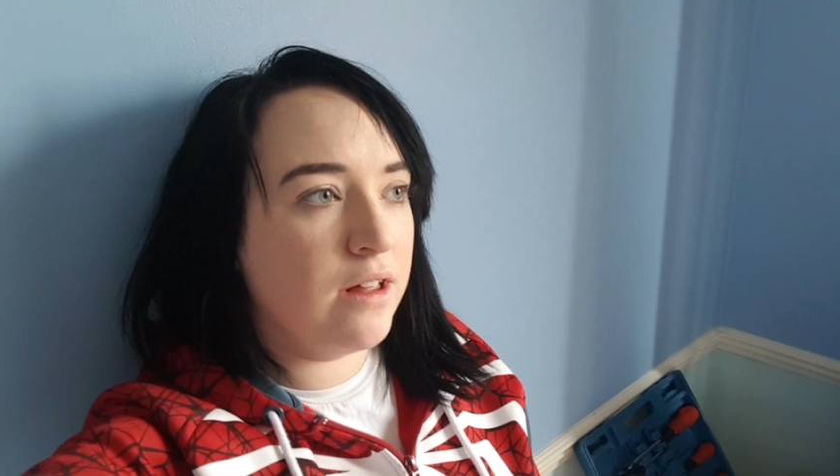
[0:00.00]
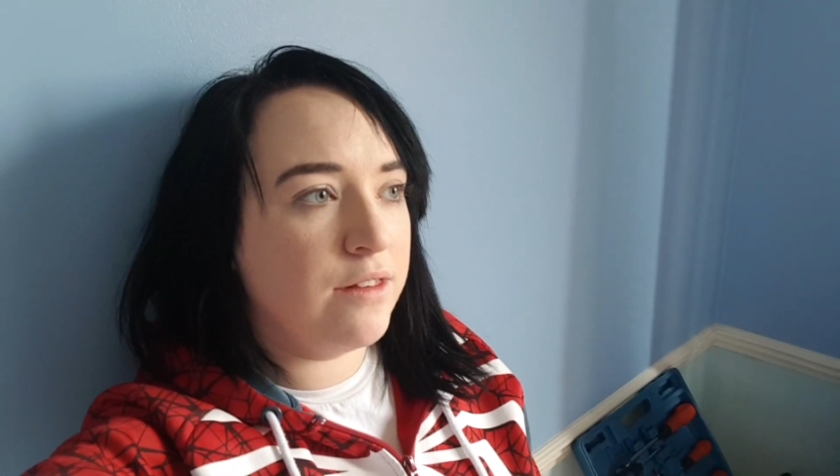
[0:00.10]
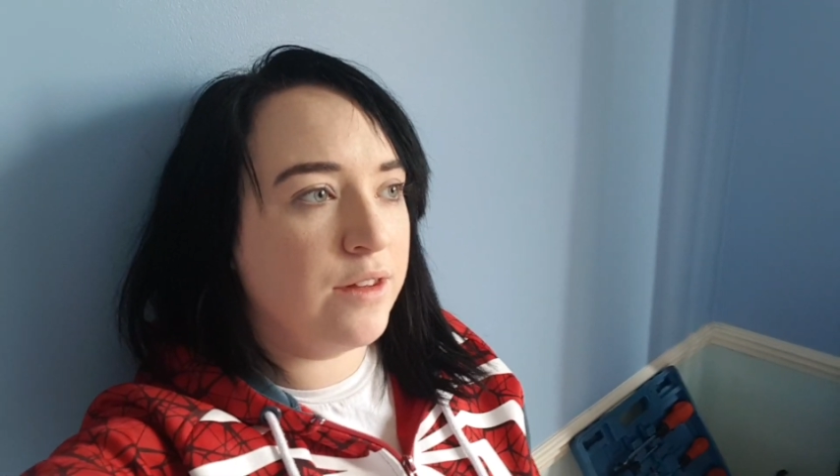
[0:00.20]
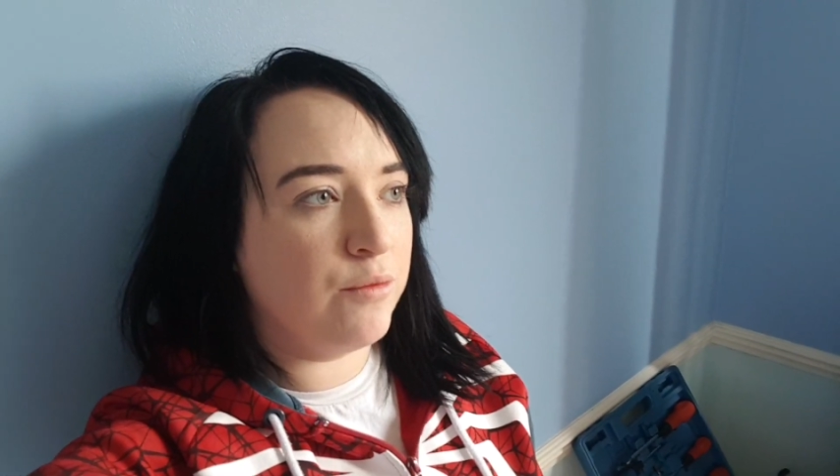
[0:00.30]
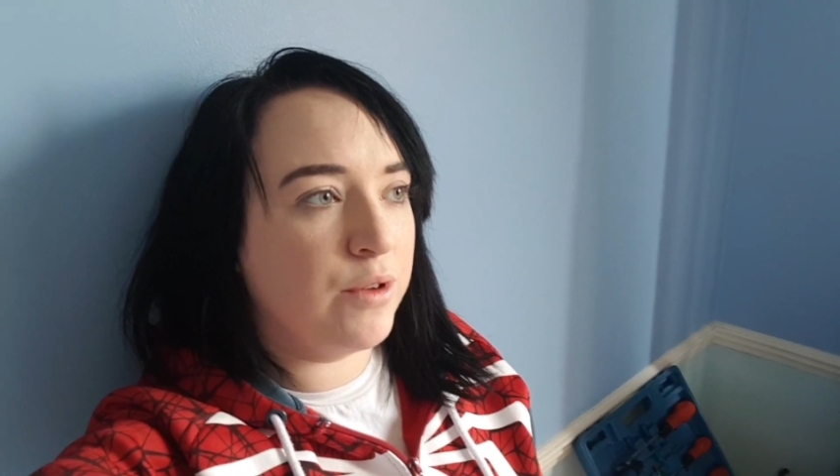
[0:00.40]

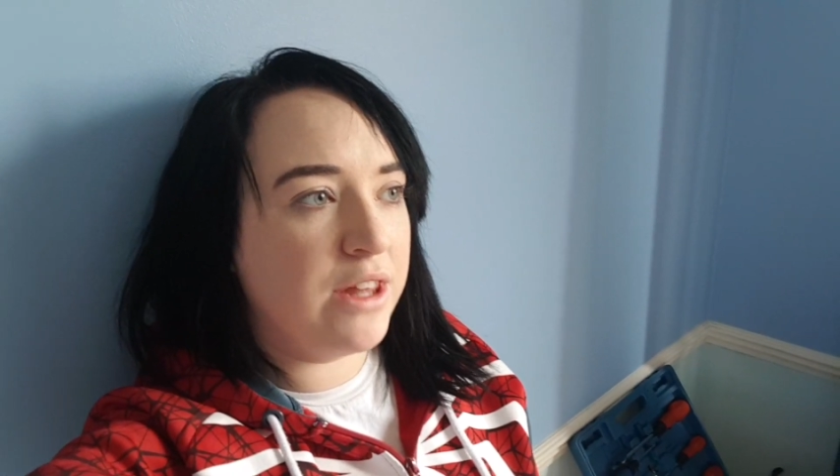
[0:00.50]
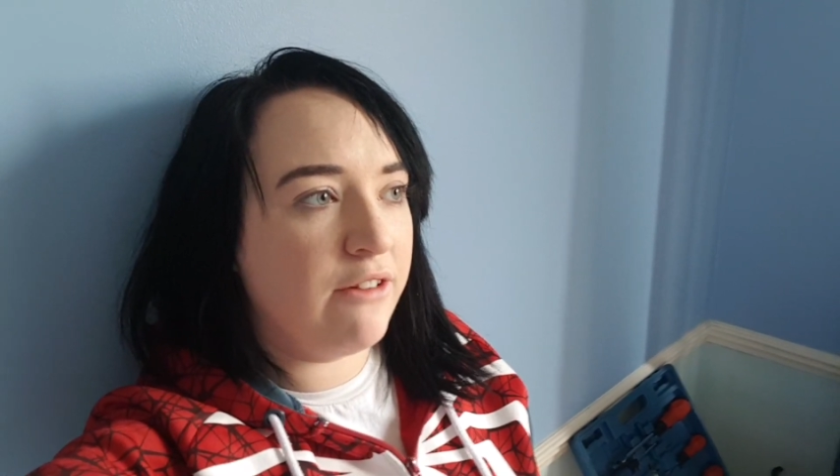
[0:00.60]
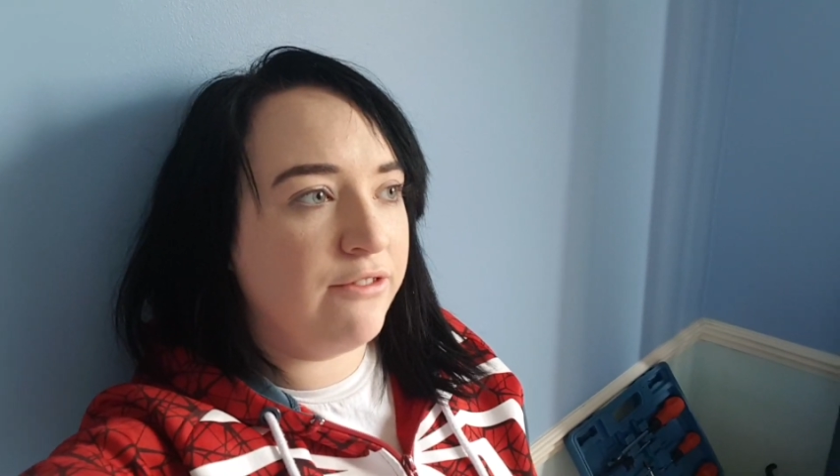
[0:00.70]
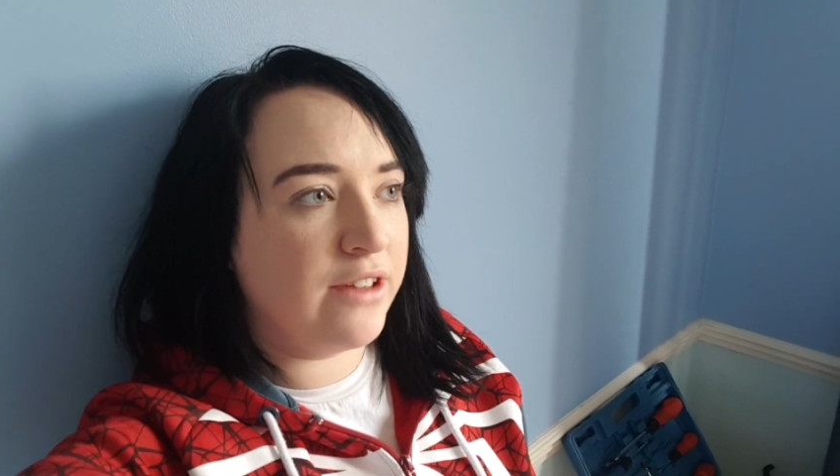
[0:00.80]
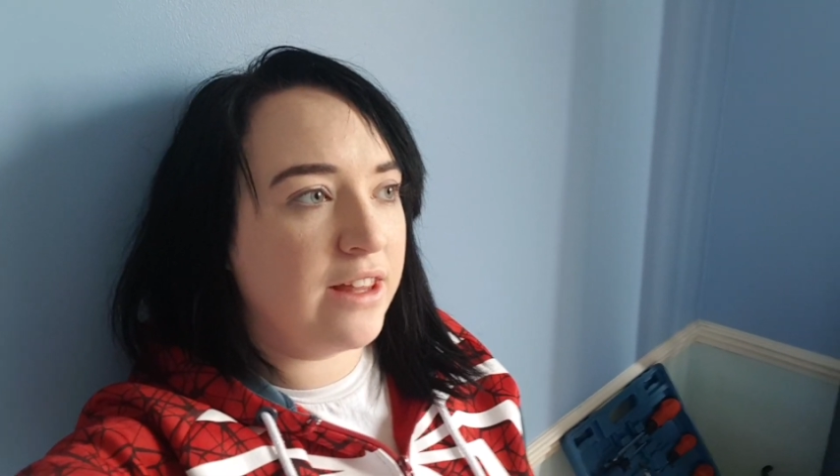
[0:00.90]
that what they're
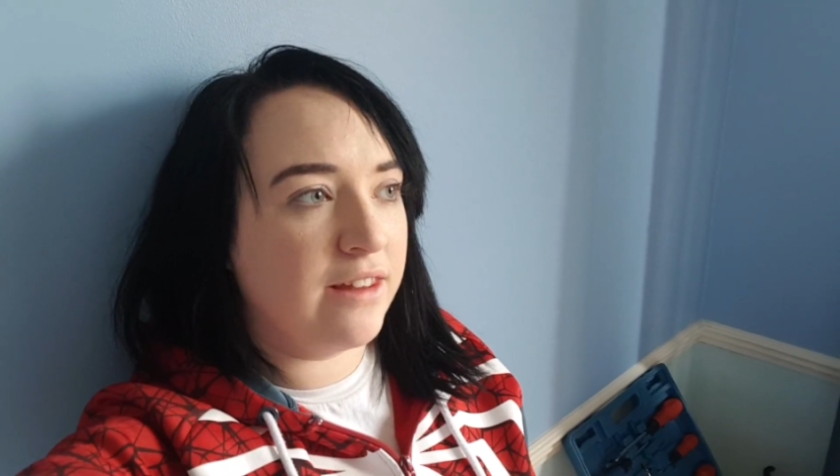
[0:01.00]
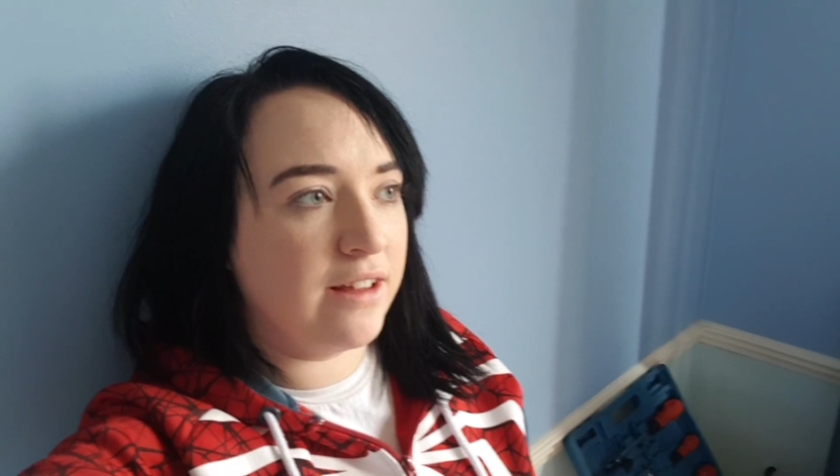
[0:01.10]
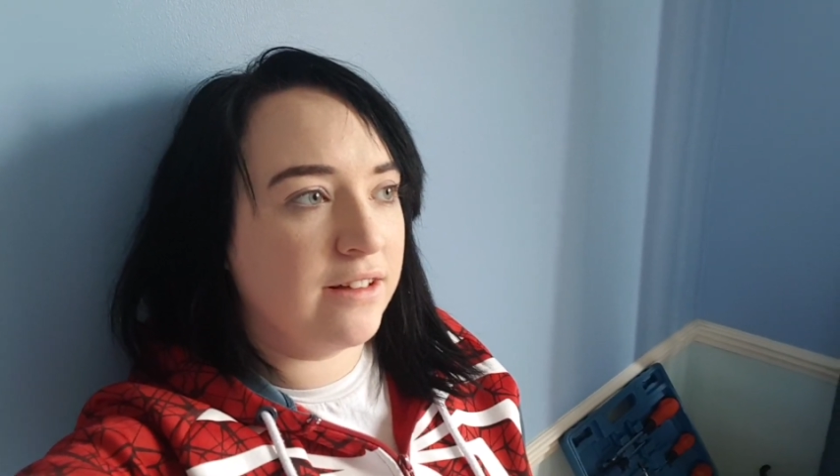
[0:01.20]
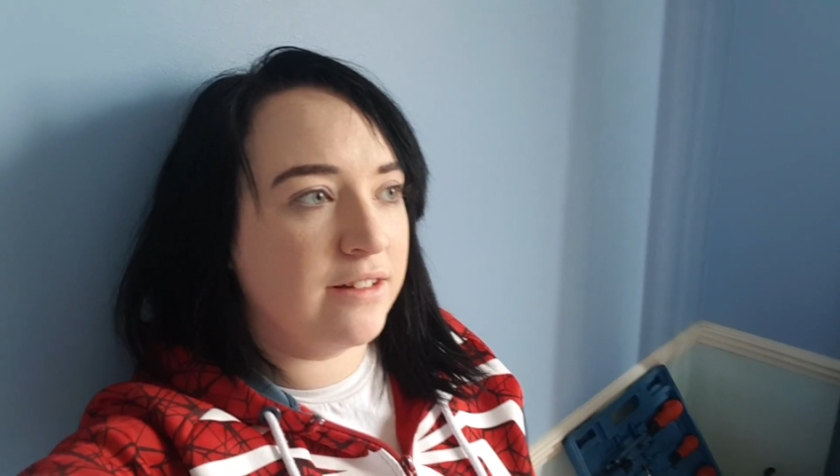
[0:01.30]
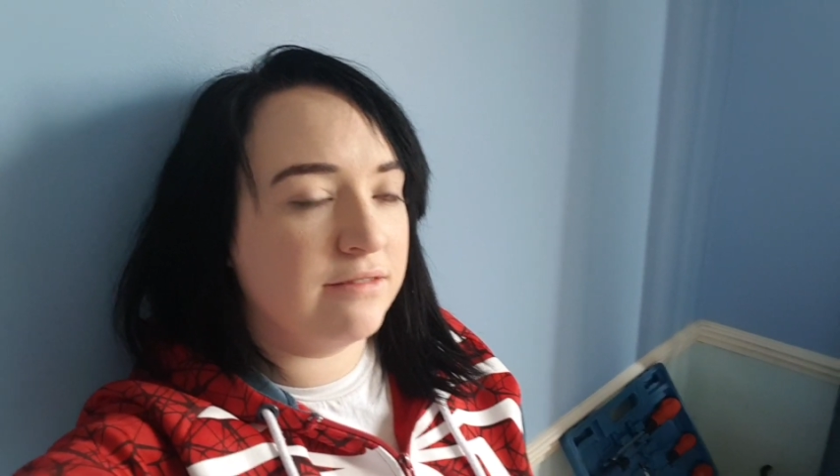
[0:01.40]

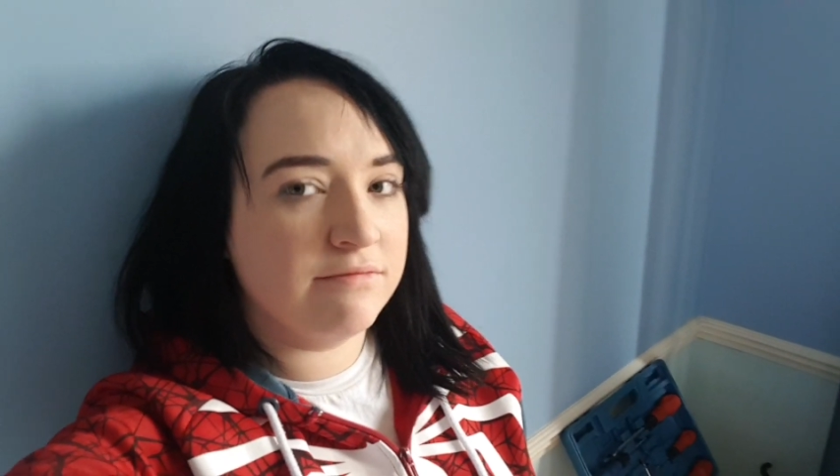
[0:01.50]
feeling